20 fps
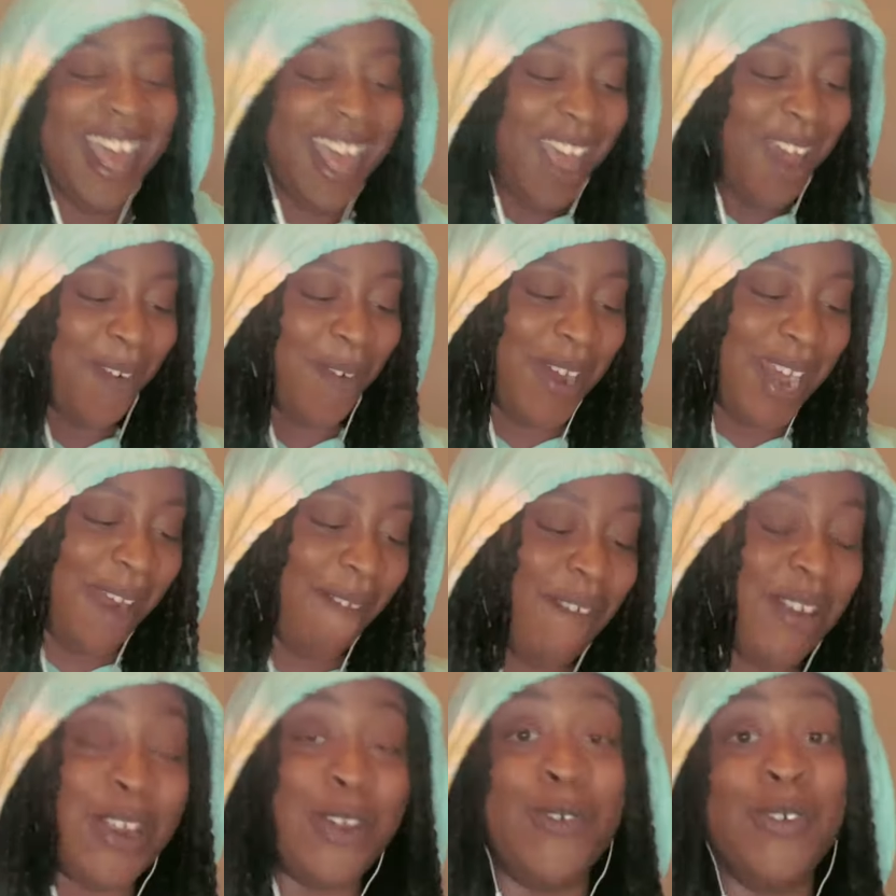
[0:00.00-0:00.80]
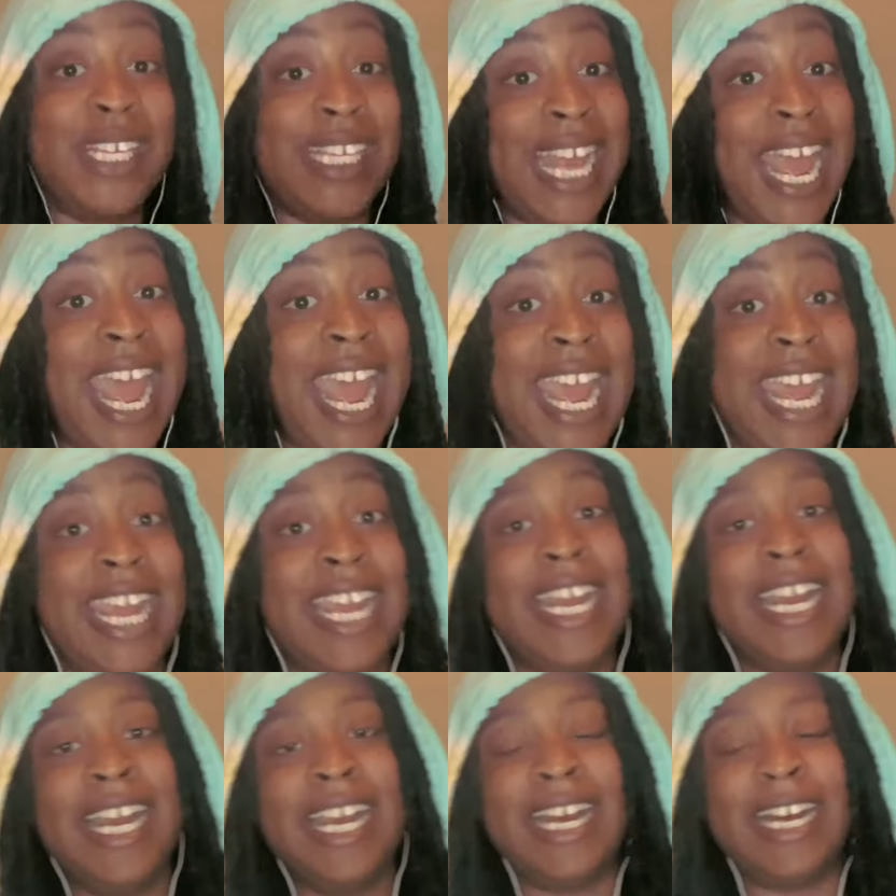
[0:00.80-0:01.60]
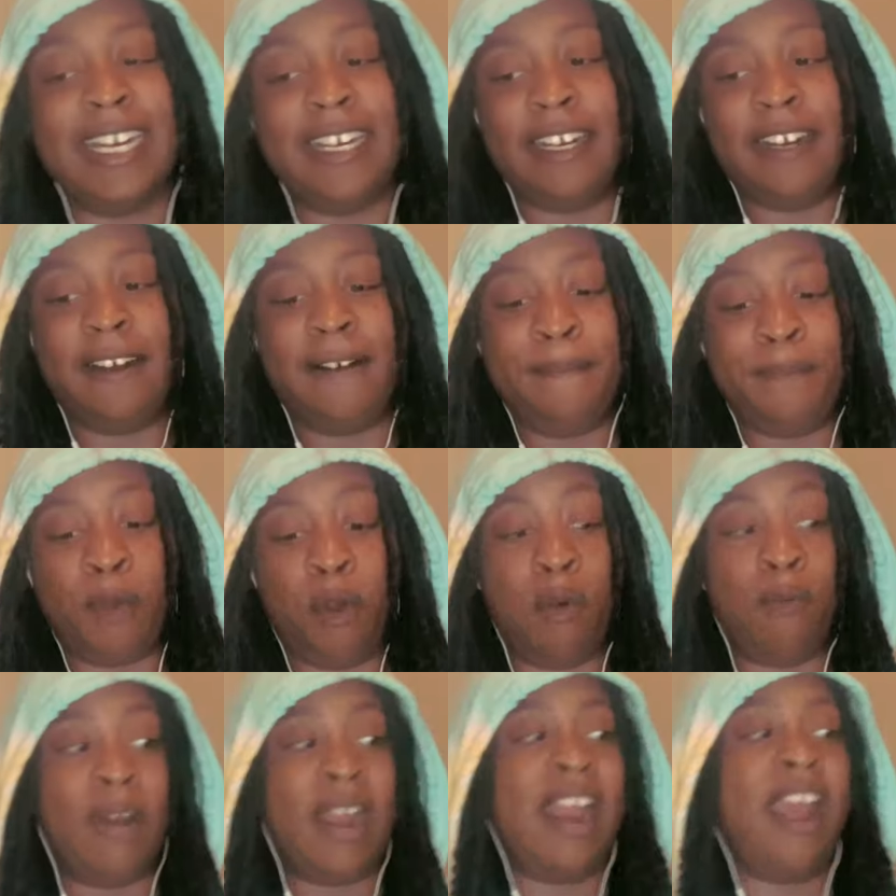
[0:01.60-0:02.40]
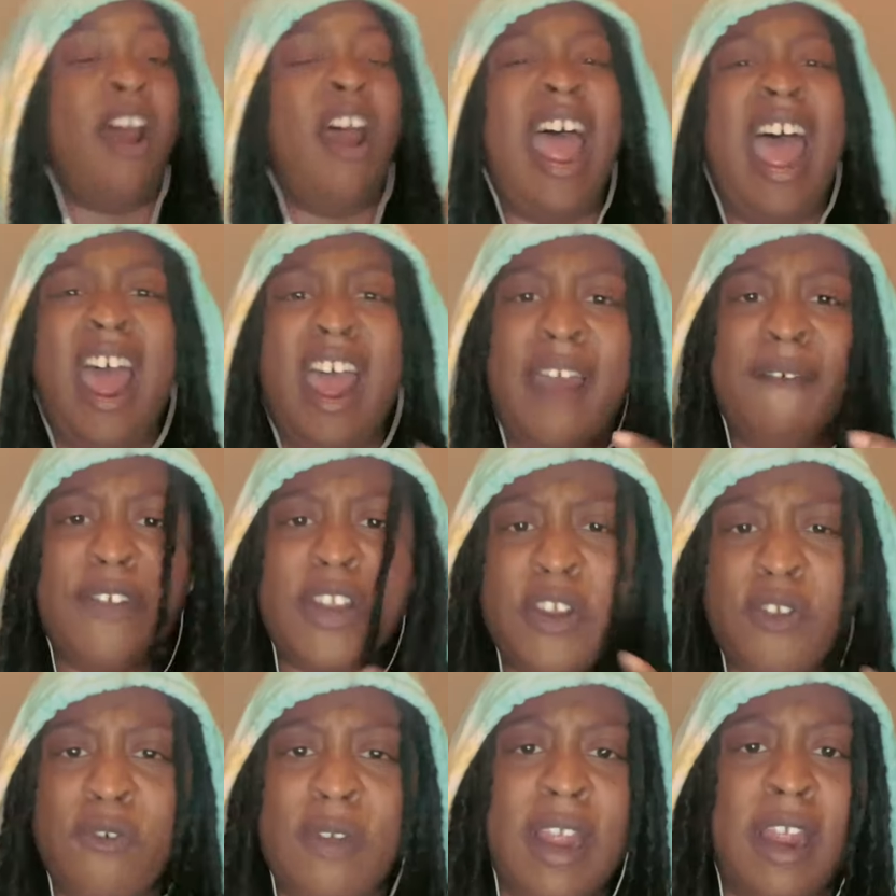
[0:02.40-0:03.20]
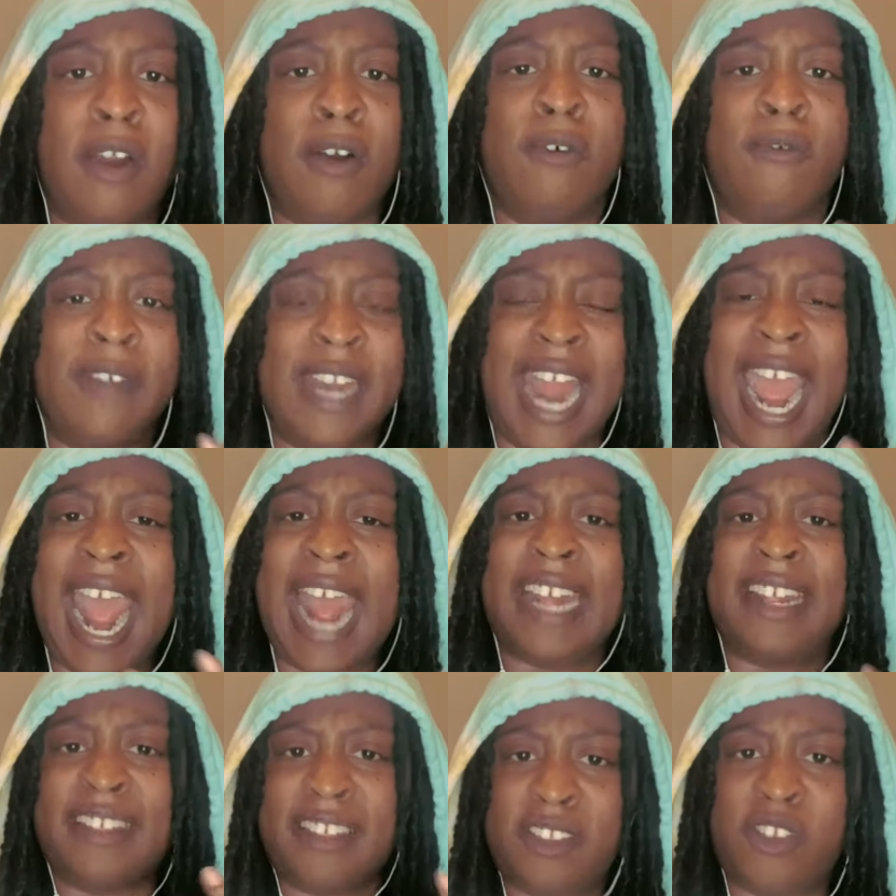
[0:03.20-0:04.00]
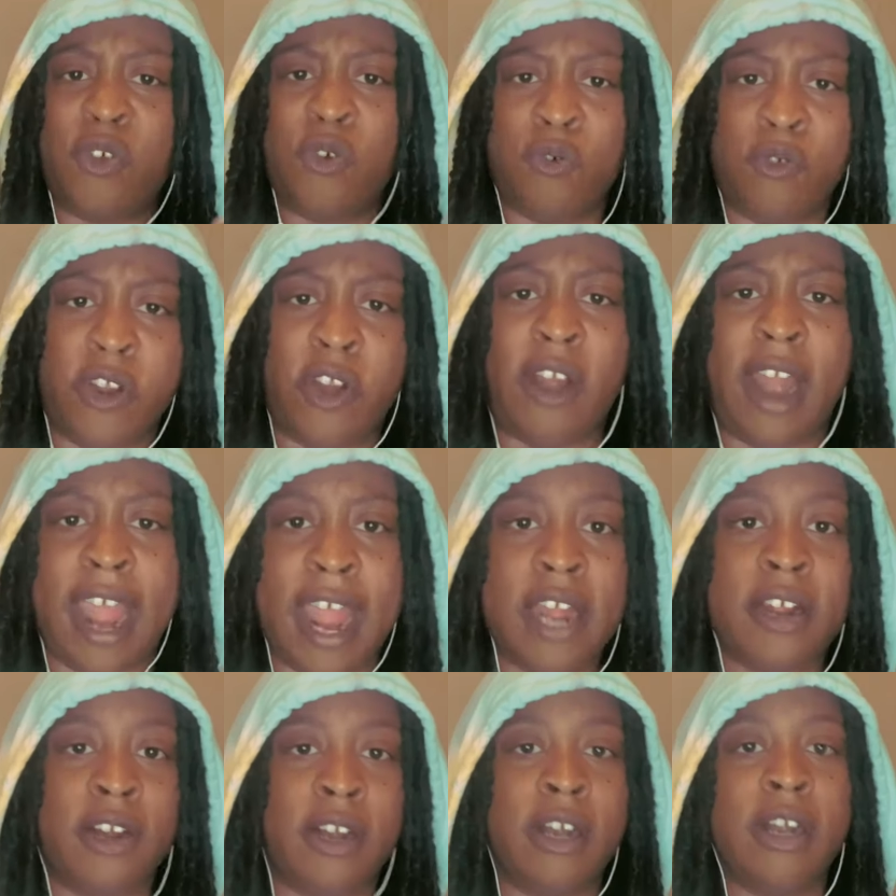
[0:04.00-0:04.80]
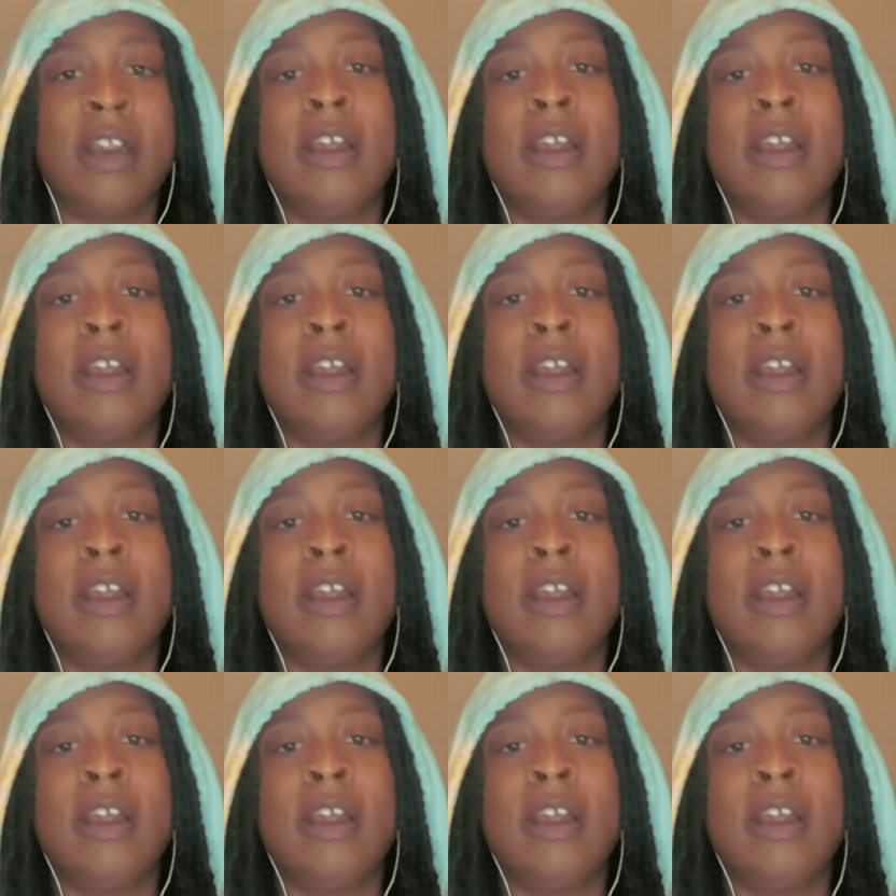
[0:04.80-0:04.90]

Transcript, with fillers: whatever you say, however you react to your anger,